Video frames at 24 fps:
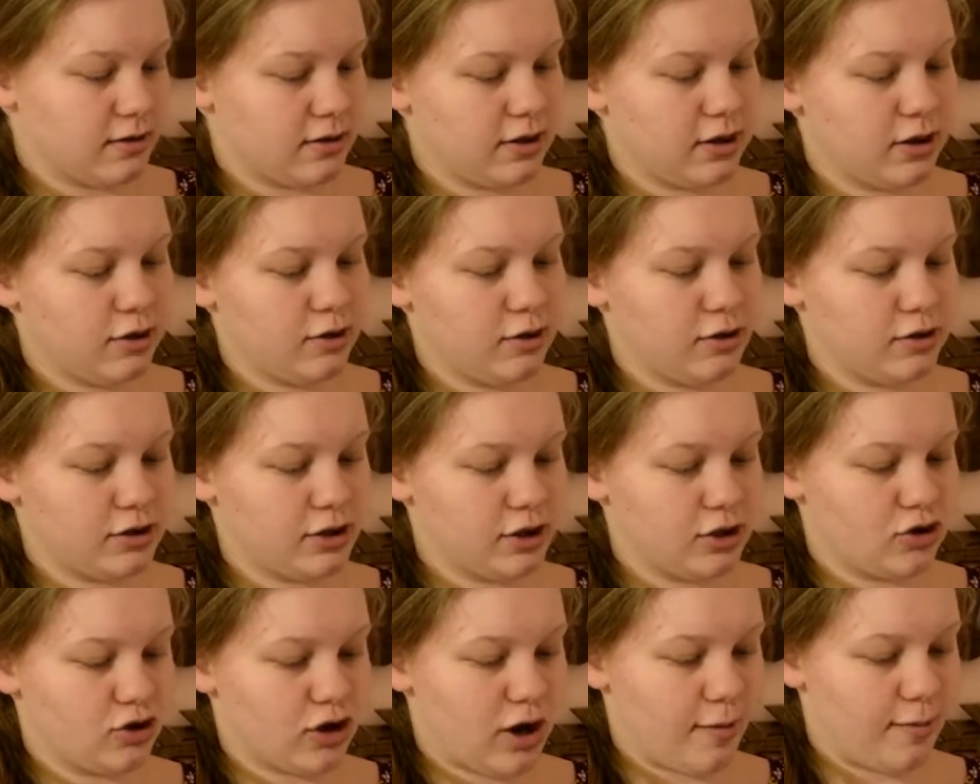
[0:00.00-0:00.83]
You use
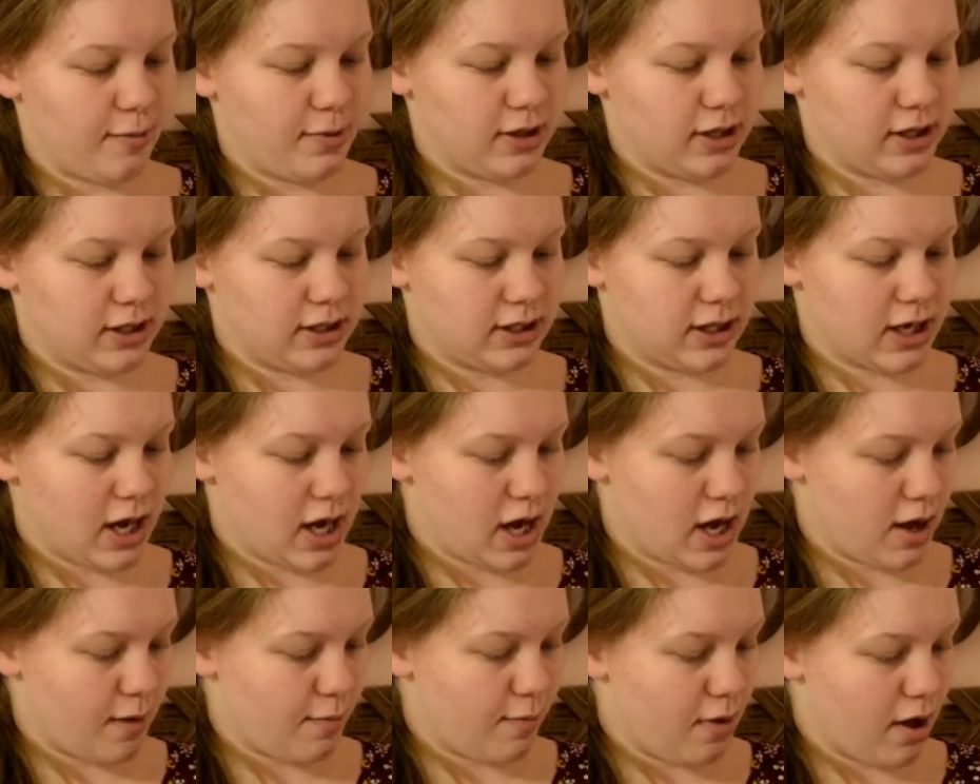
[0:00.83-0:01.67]
a drop in the
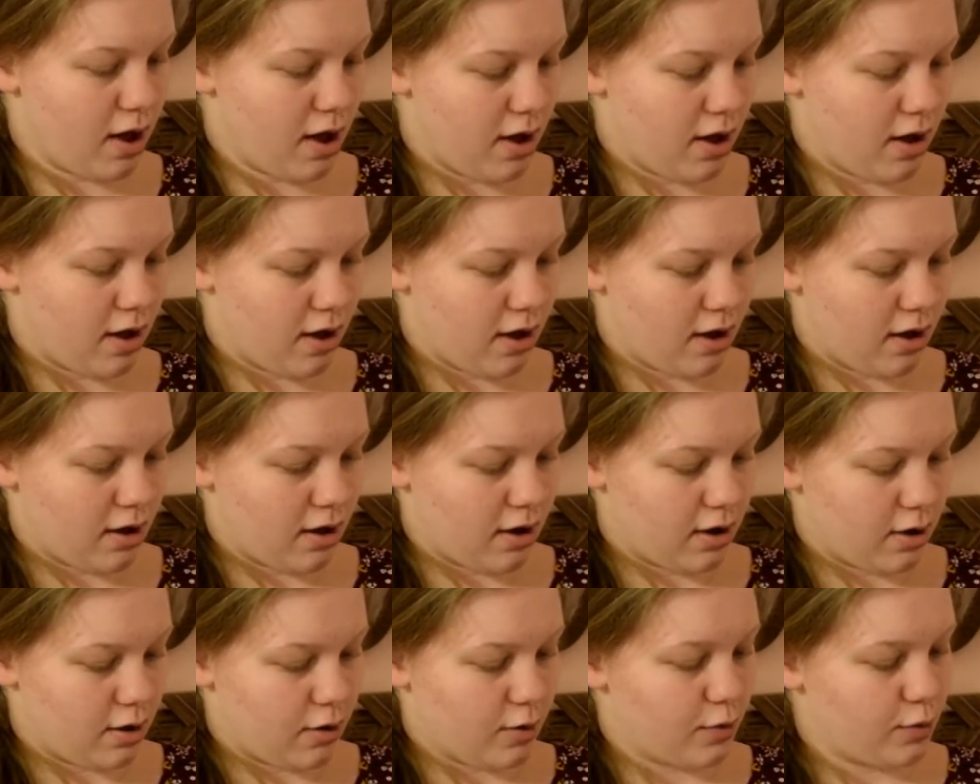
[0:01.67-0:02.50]
tub.
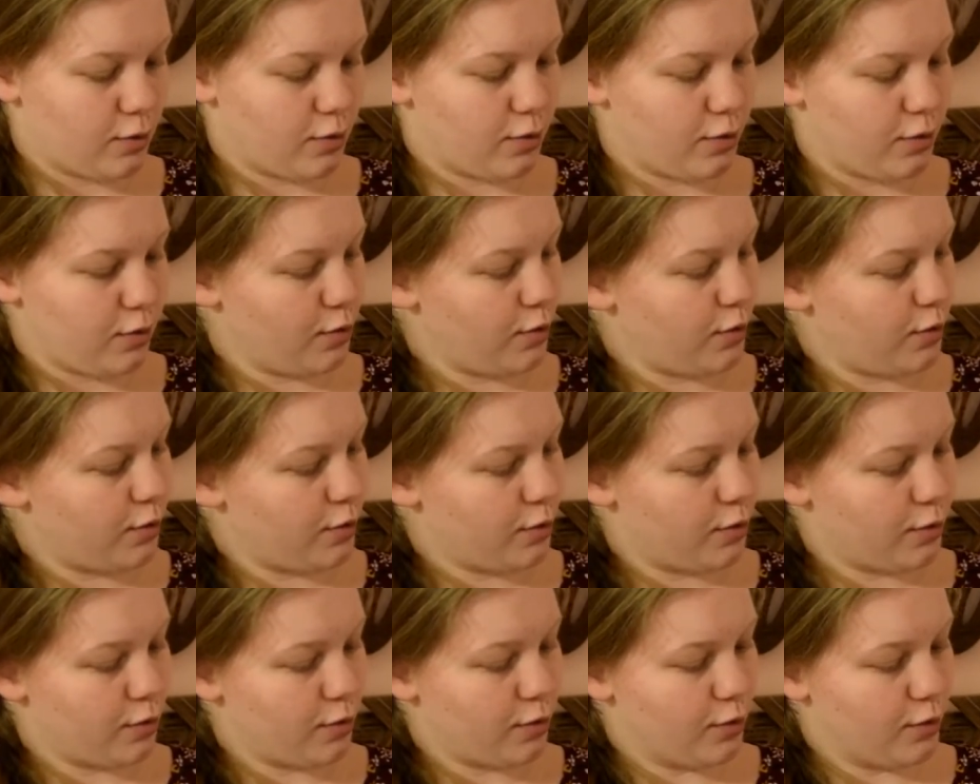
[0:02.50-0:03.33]

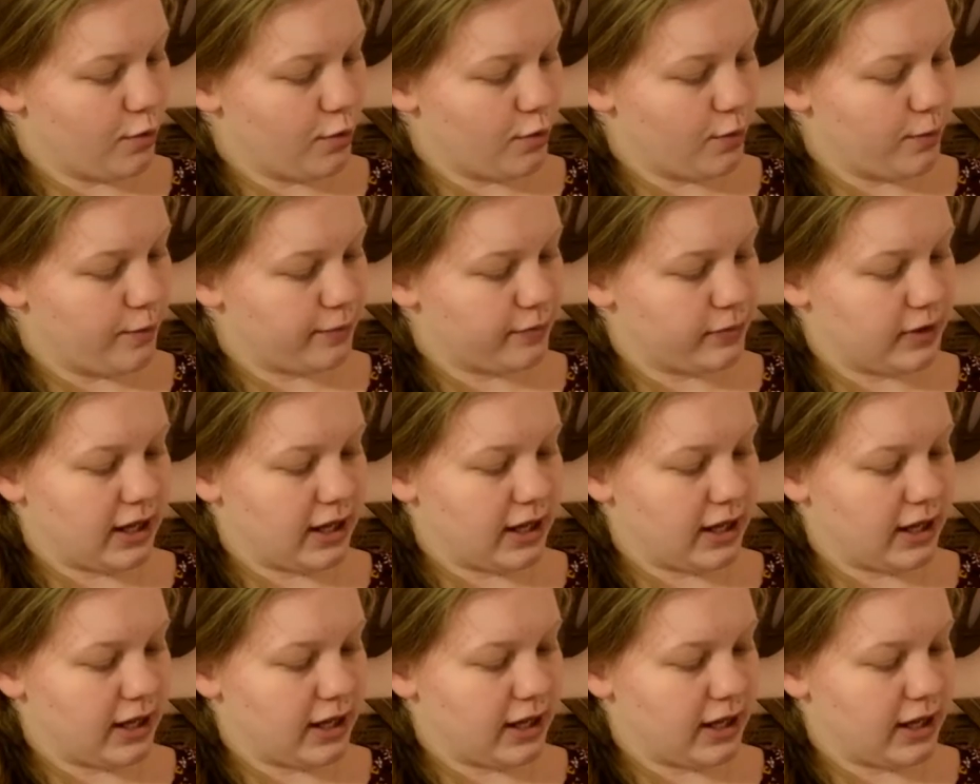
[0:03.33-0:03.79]
Ooh.